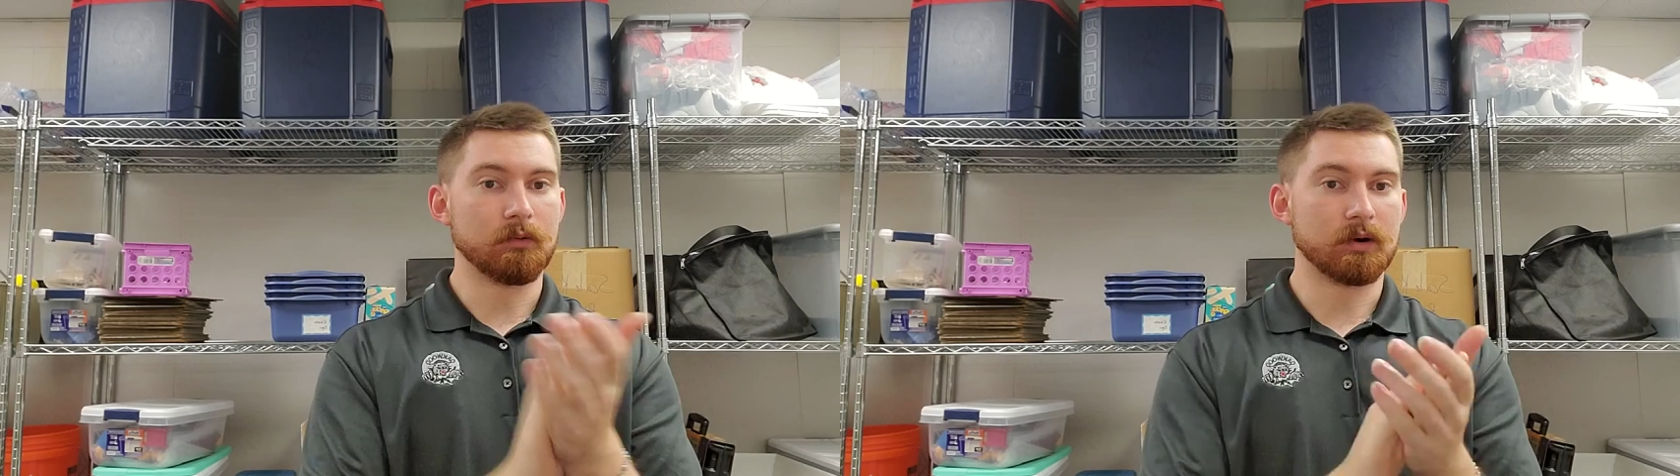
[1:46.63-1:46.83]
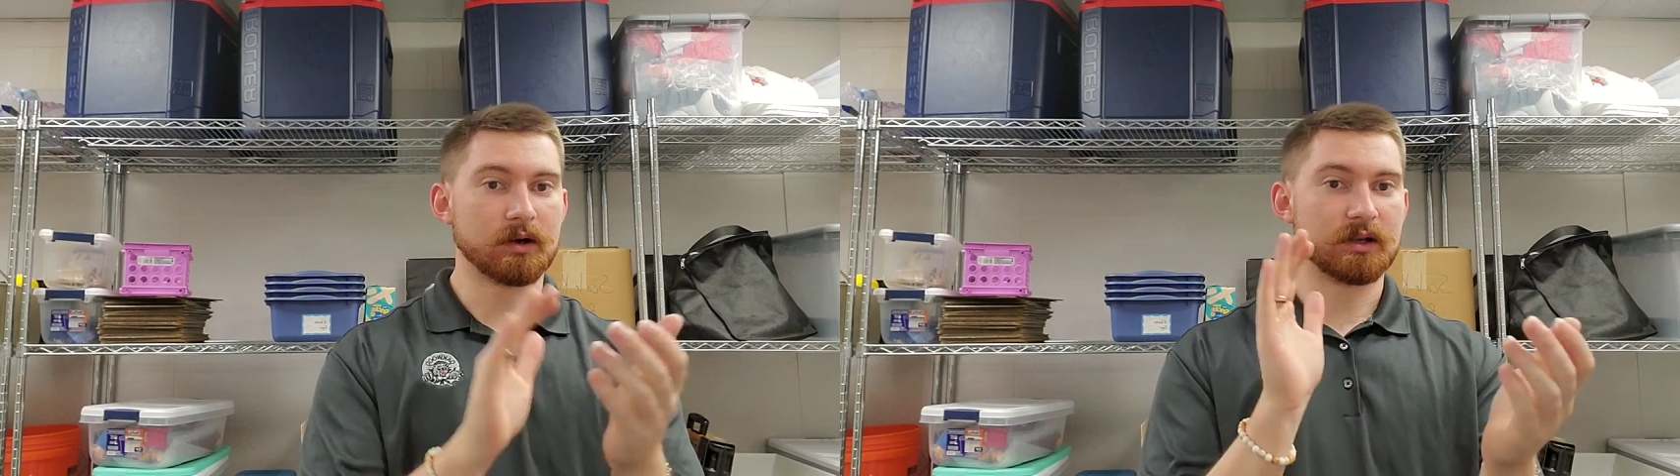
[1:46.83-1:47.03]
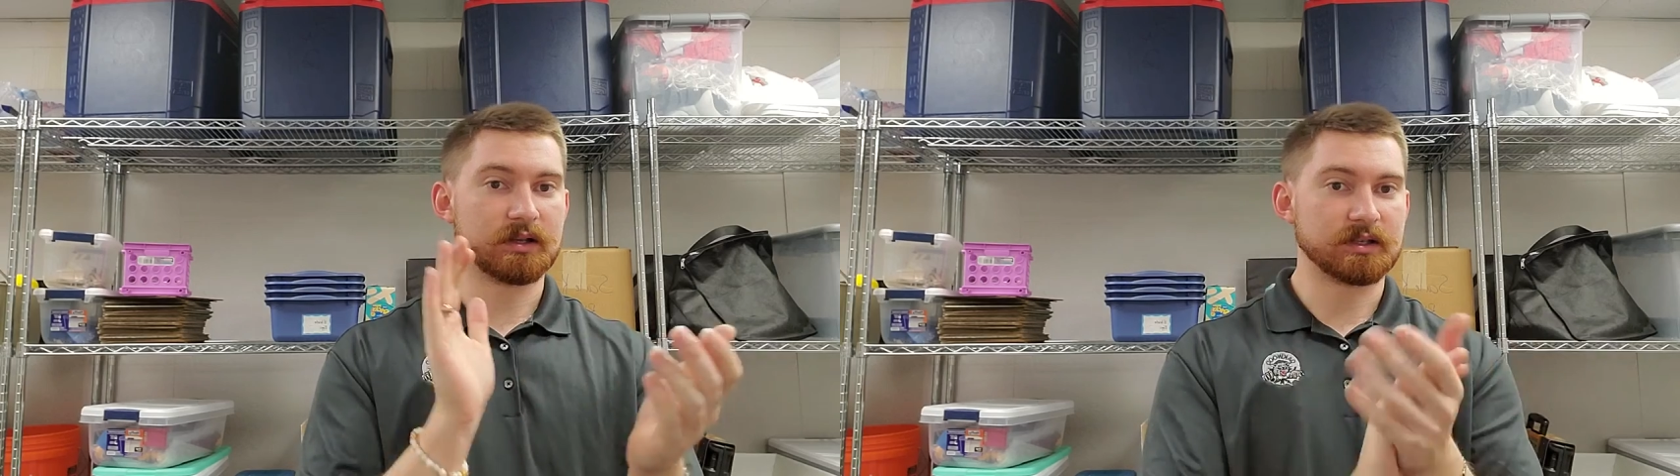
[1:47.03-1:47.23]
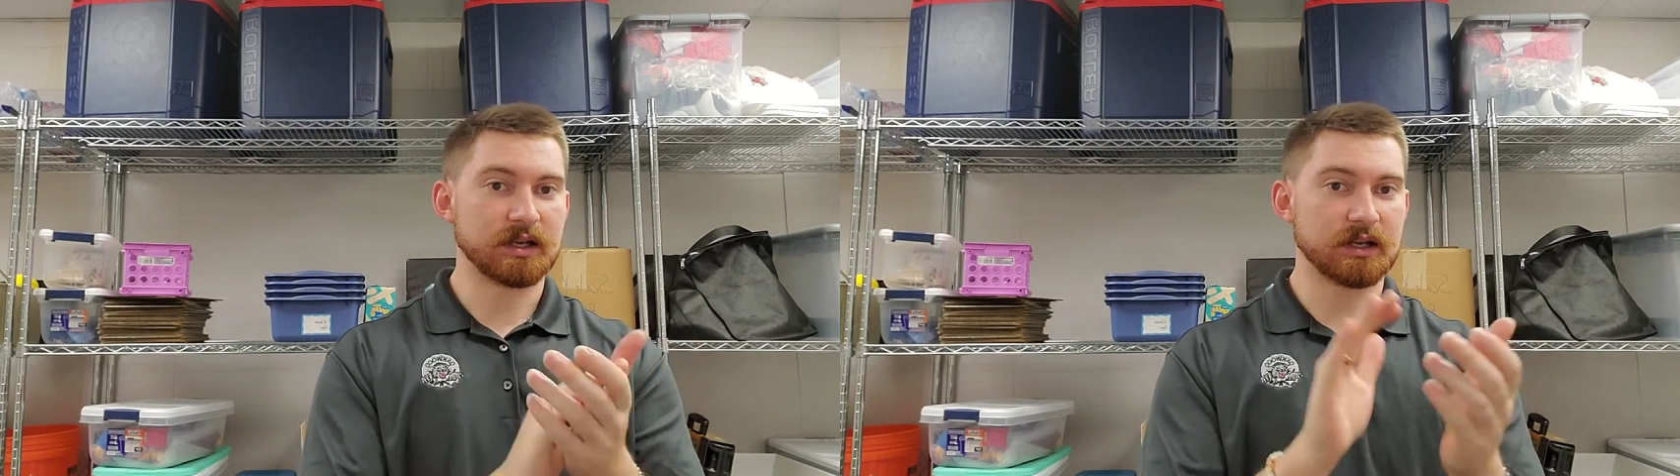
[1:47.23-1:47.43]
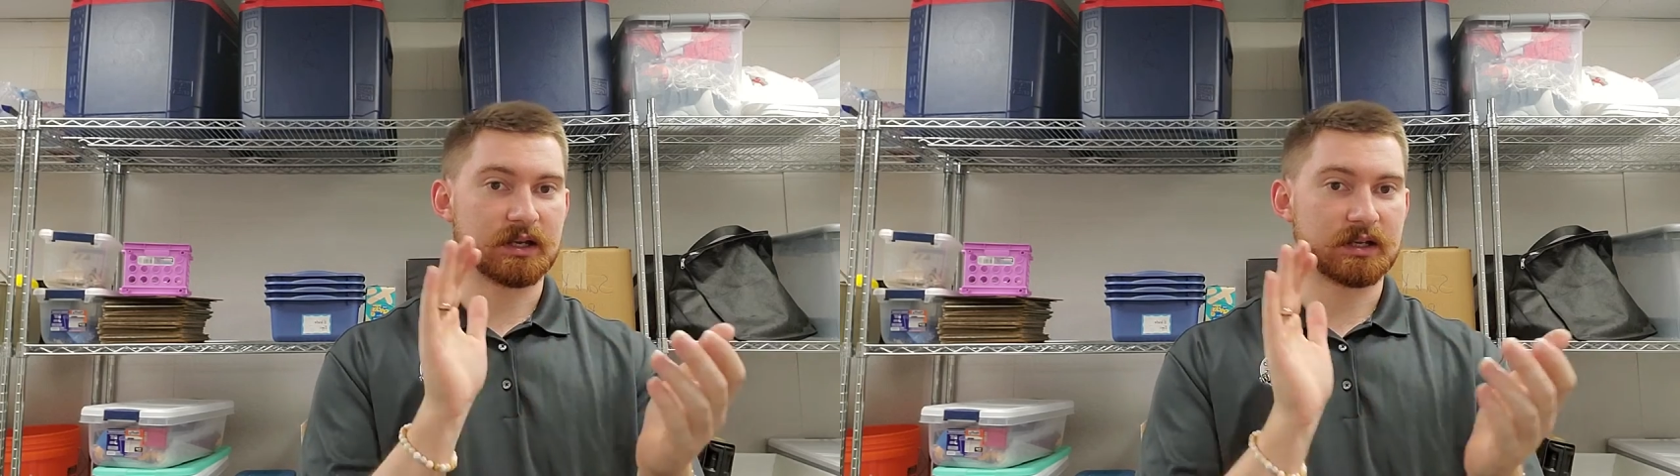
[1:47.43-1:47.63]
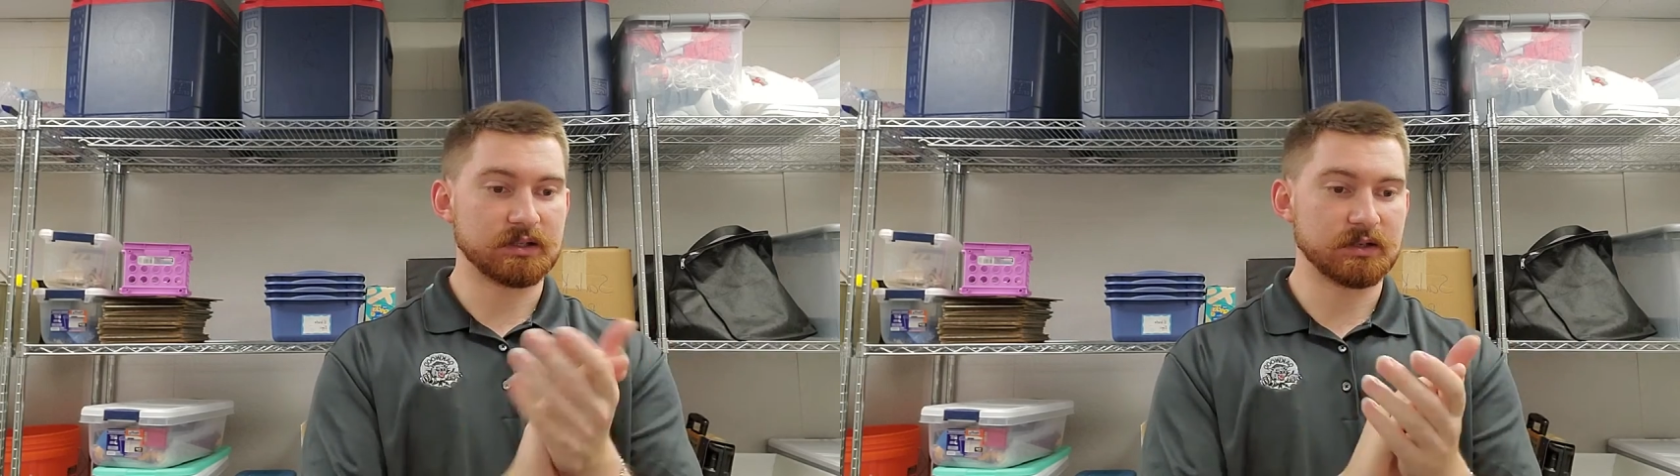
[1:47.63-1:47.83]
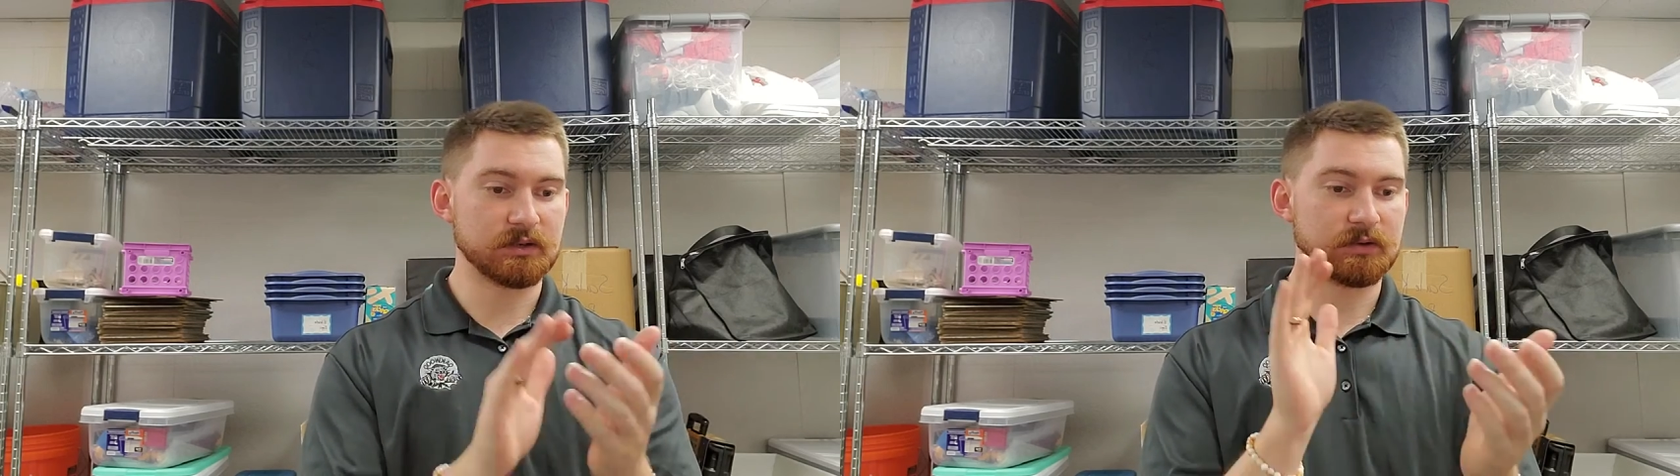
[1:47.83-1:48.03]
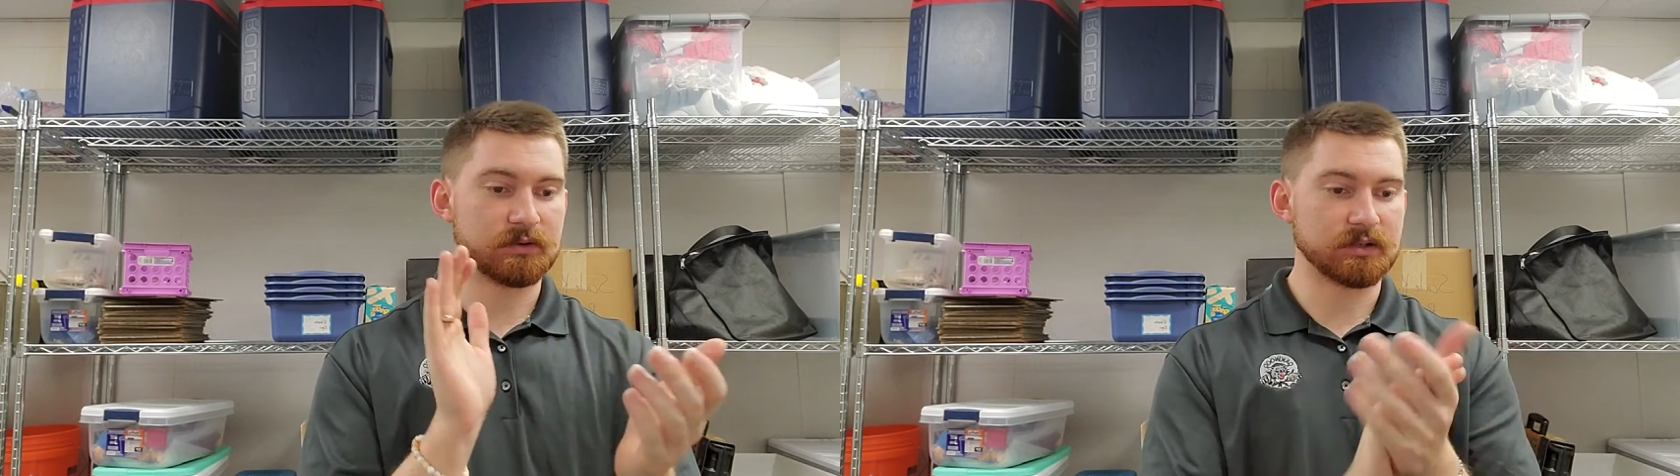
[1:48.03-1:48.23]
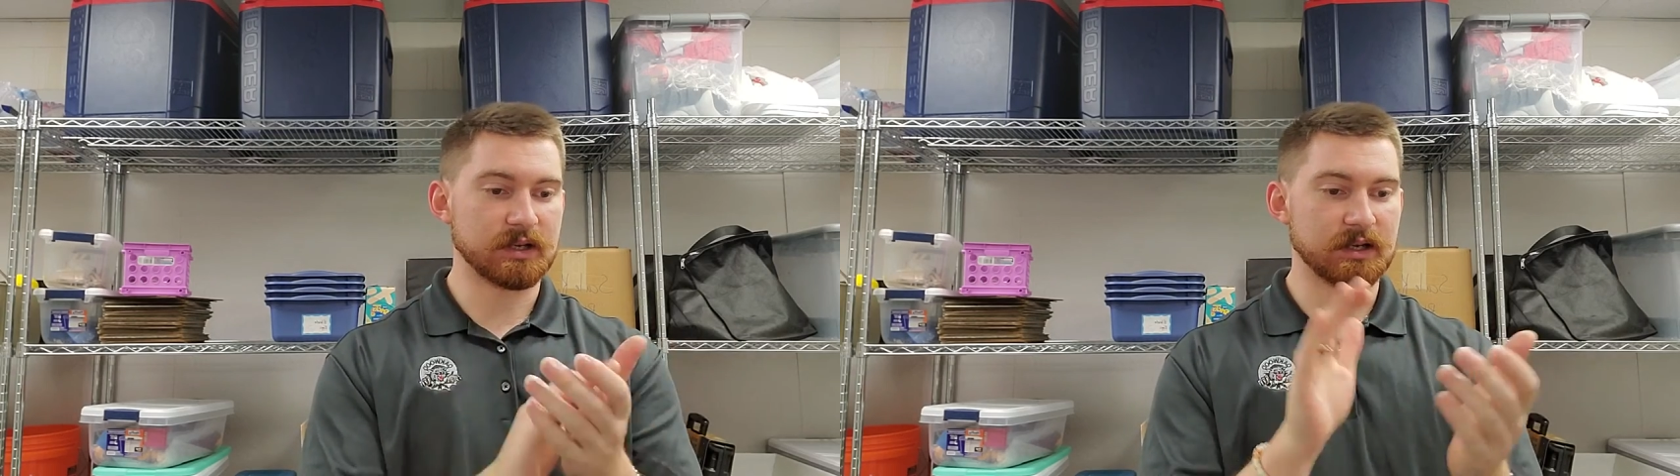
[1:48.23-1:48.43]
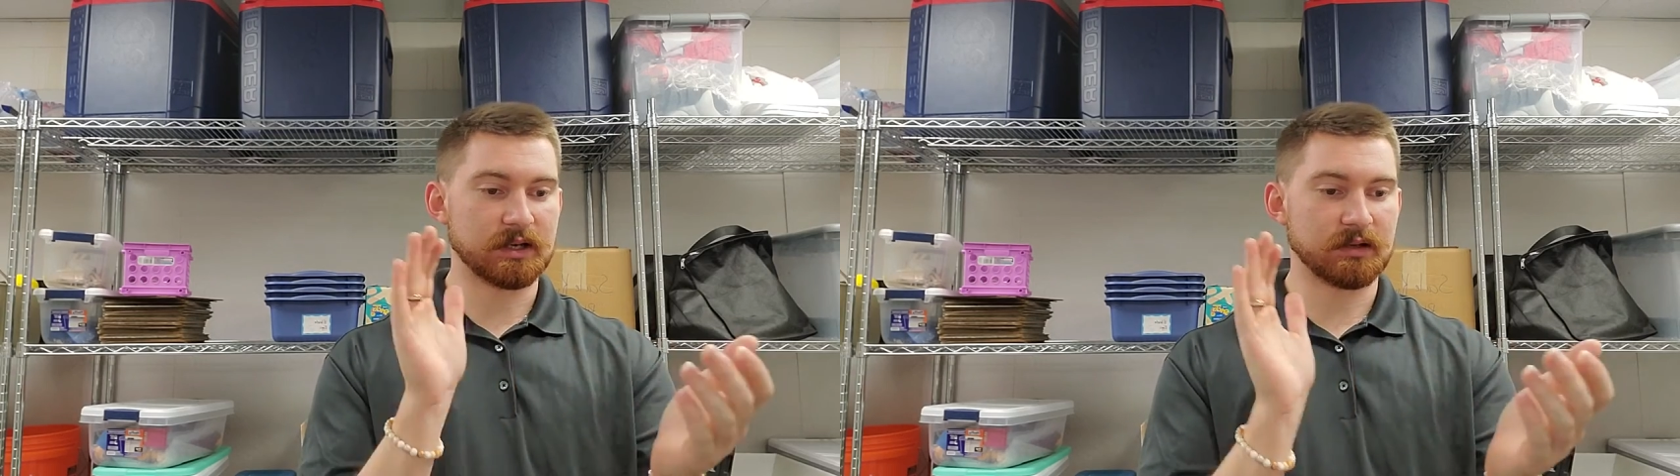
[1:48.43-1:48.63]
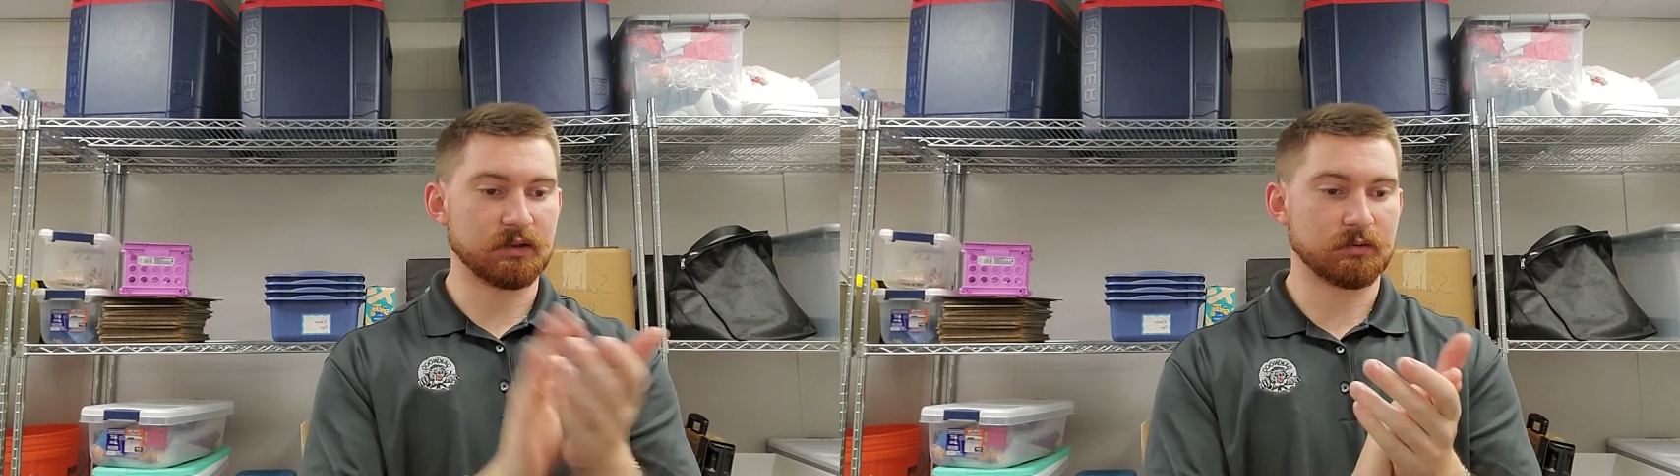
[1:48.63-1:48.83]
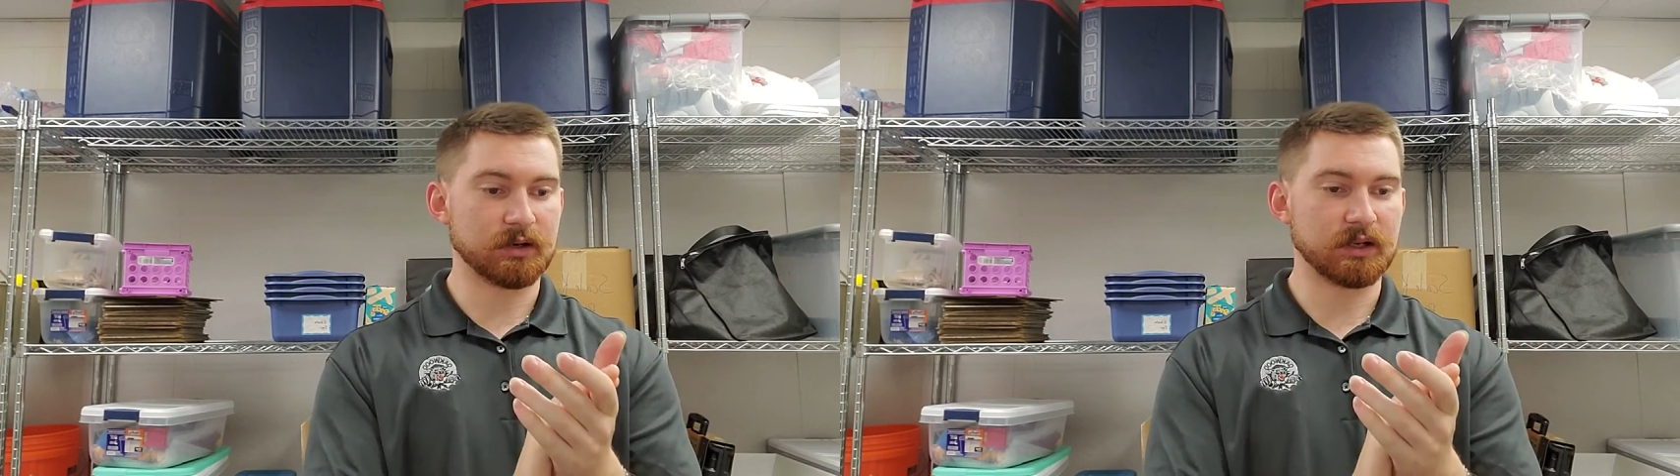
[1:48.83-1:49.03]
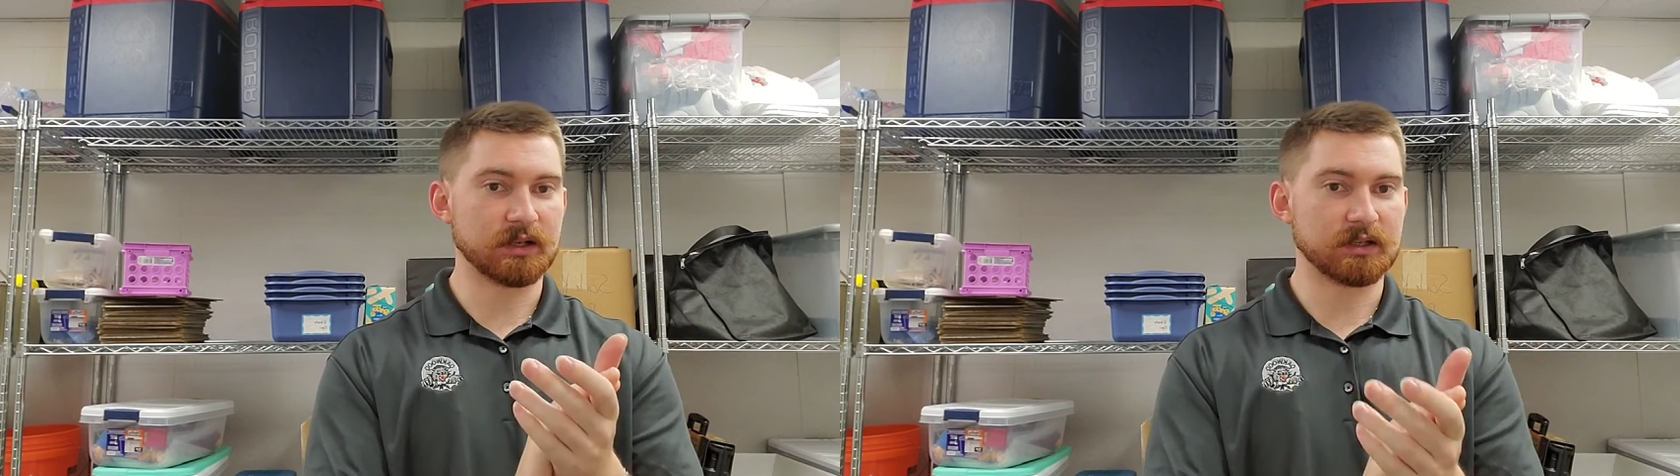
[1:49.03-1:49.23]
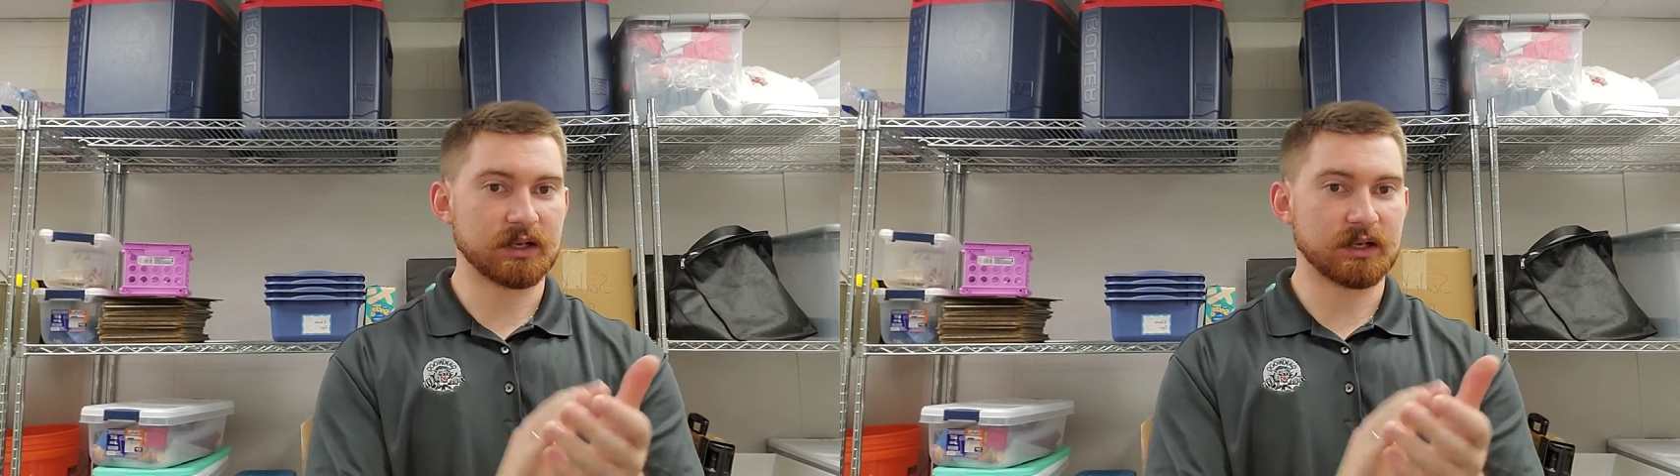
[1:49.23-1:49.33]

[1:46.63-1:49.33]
One, tay, two, tay, three,